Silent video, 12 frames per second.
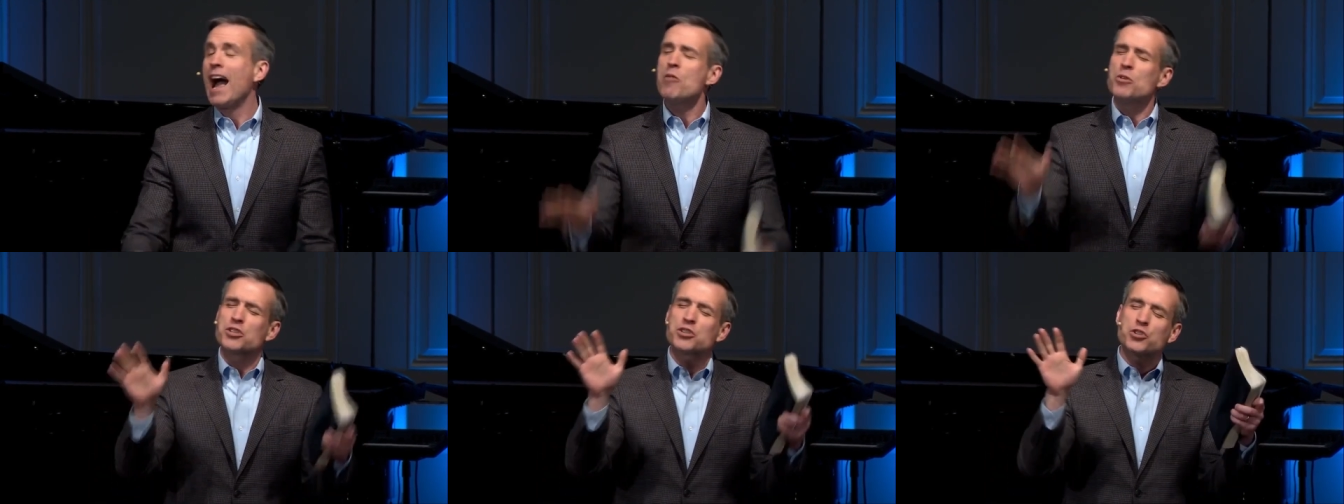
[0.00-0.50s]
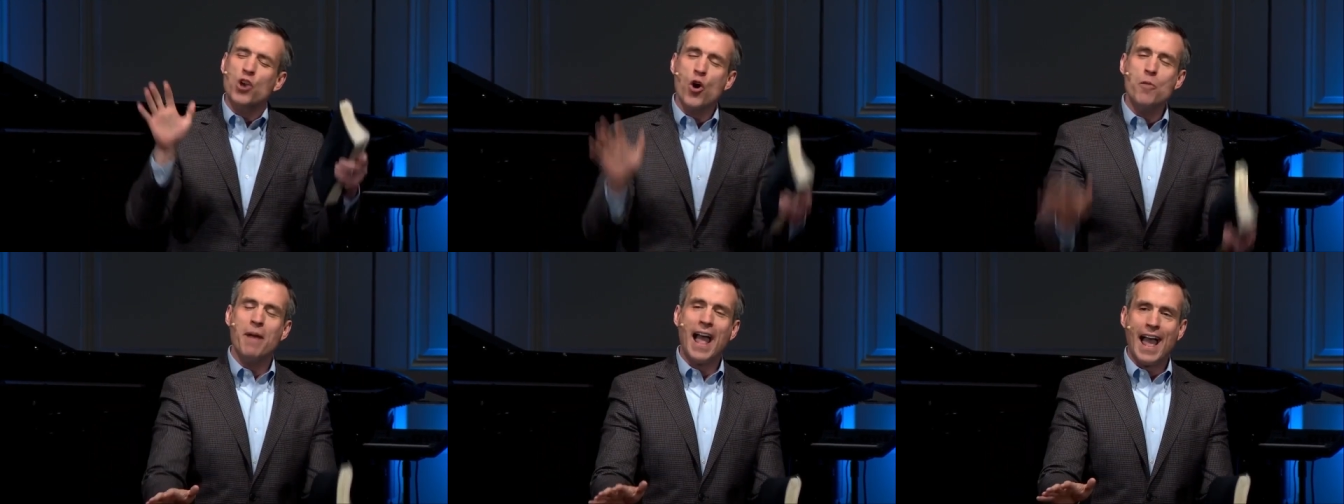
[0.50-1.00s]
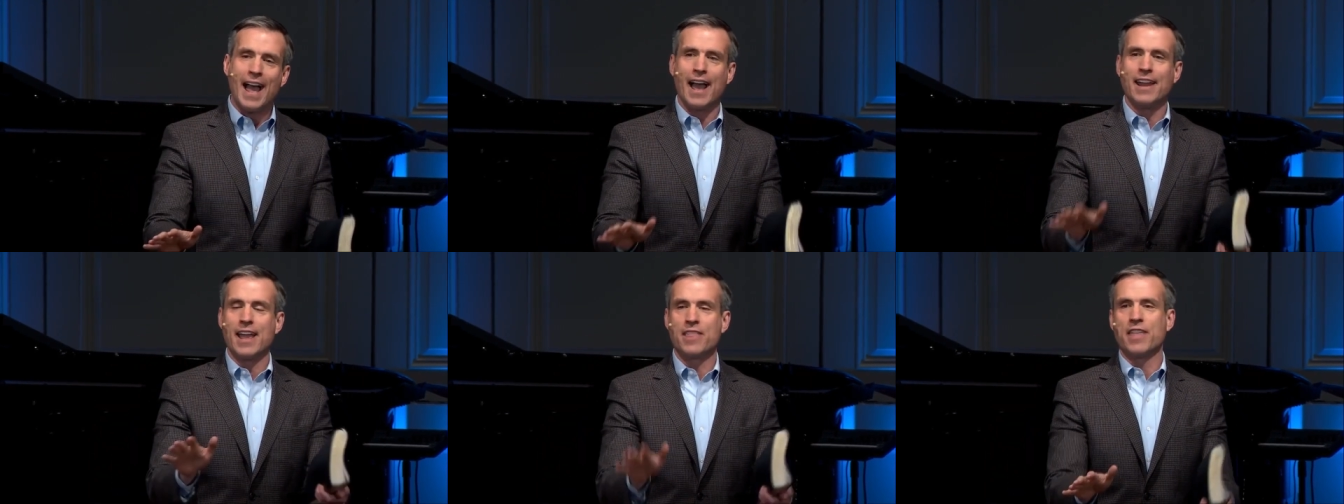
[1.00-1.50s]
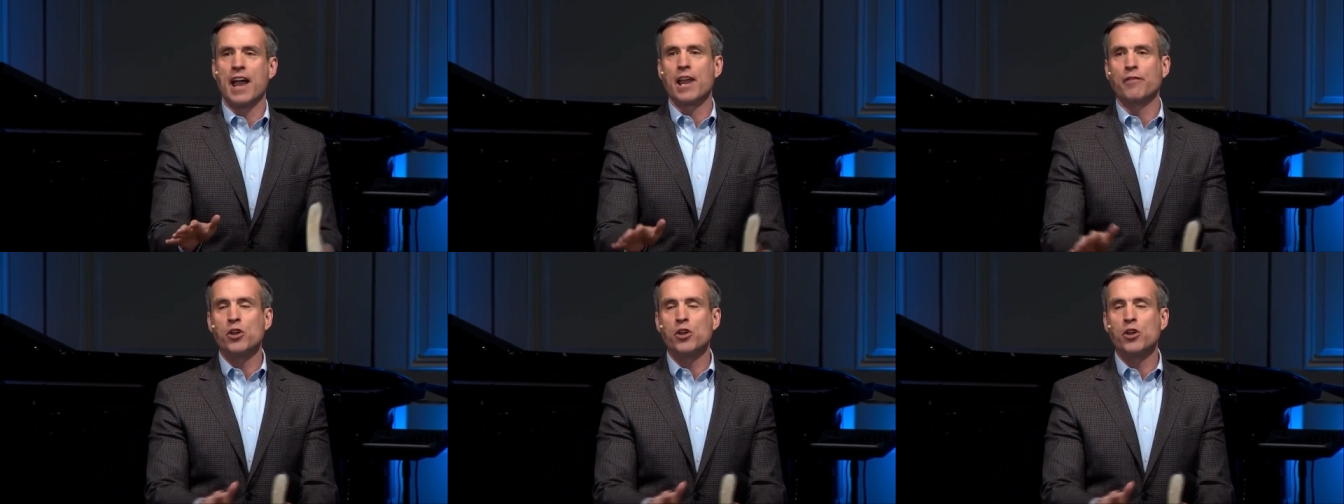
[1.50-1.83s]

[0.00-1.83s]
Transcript: I was so bad at that.